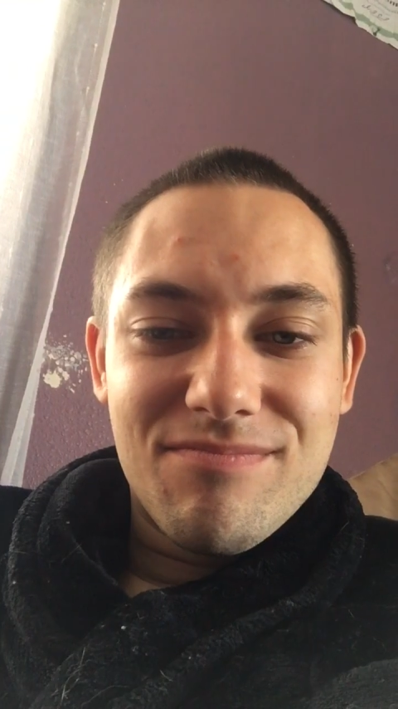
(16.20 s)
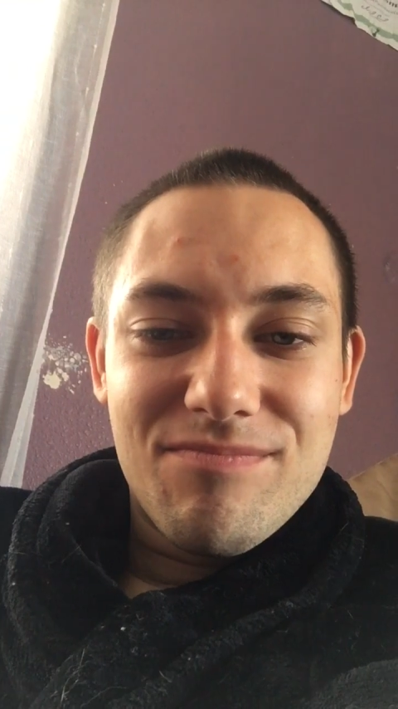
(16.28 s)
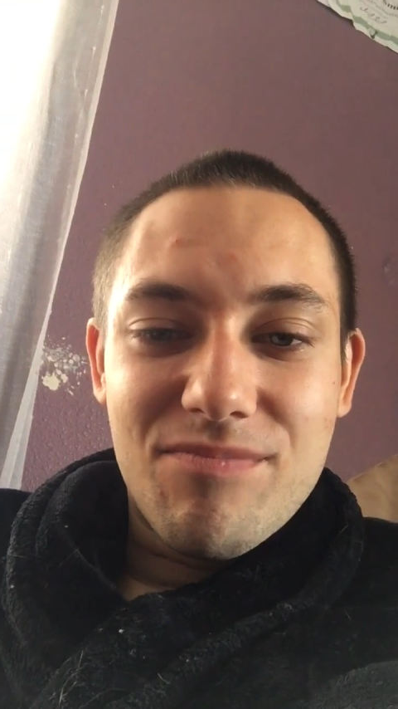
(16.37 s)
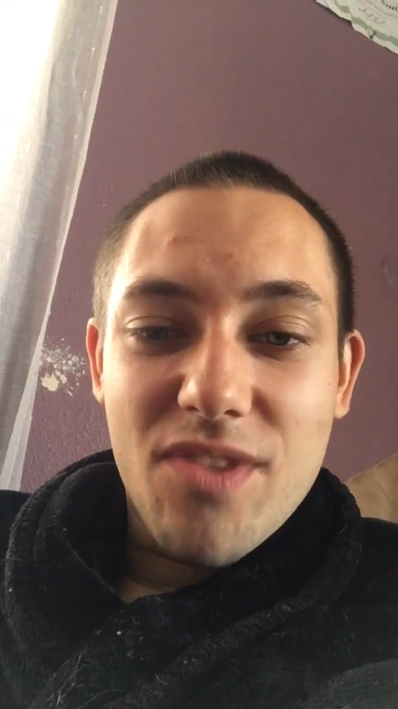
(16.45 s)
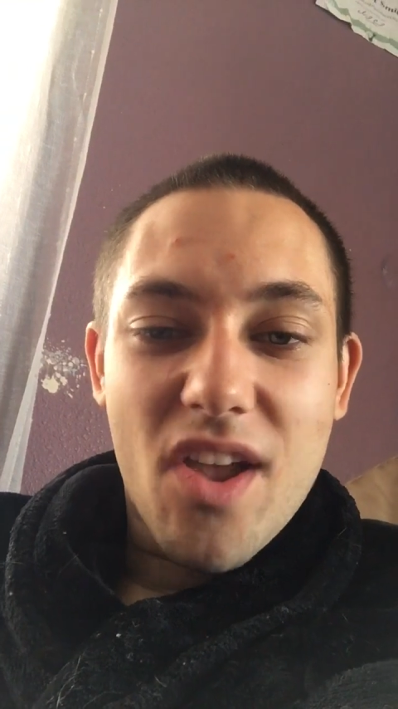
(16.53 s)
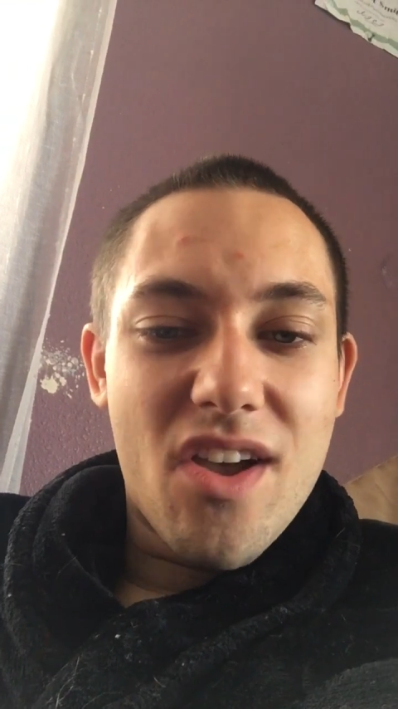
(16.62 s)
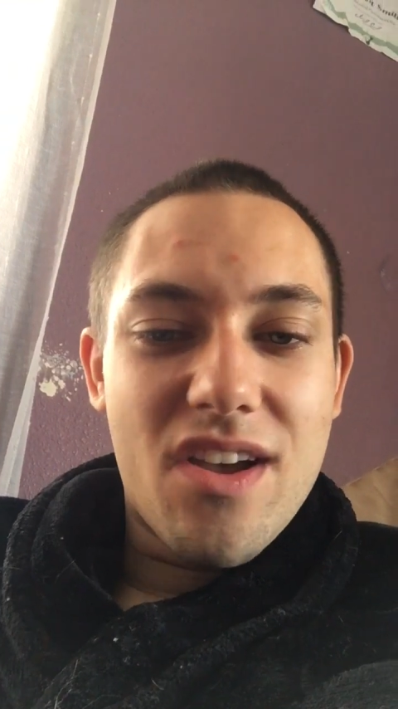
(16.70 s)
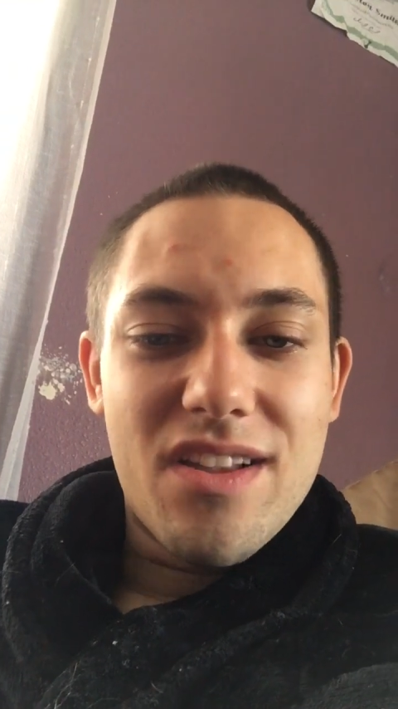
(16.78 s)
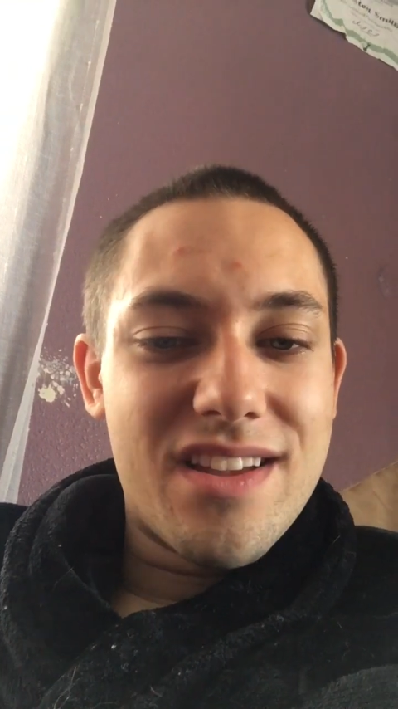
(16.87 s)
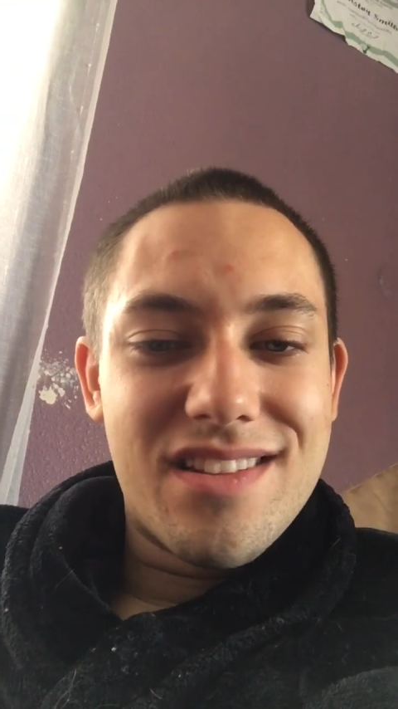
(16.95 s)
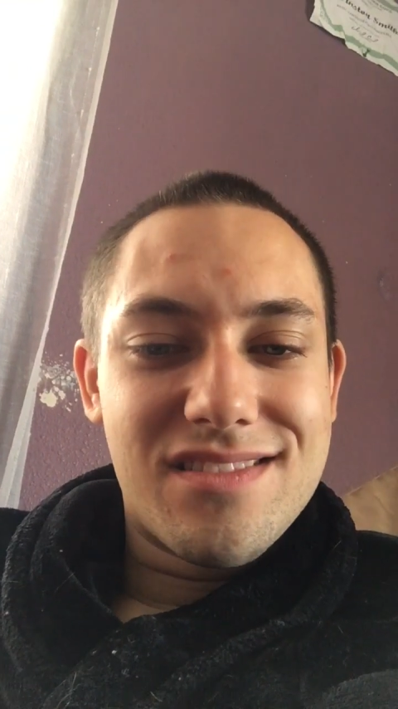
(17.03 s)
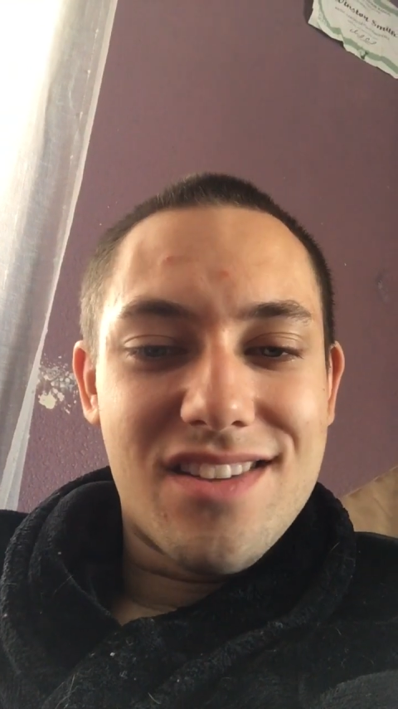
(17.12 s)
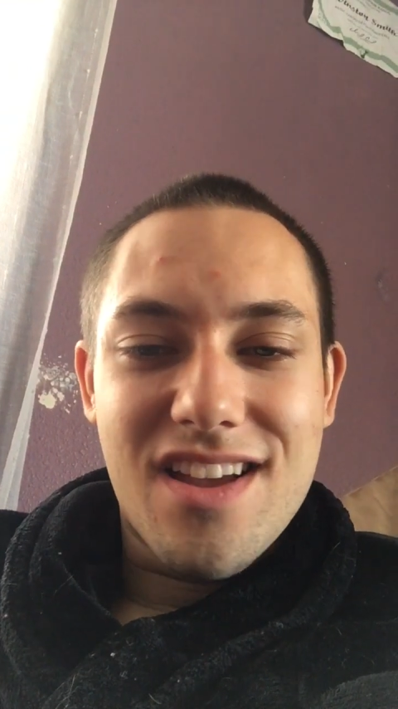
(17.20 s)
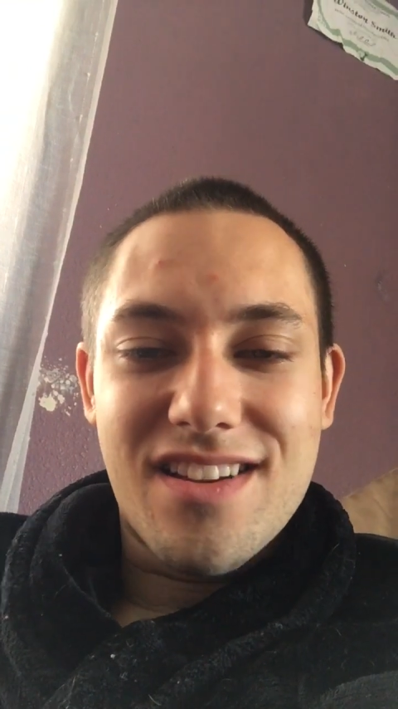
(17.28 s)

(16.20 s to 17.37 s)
Nah, that's not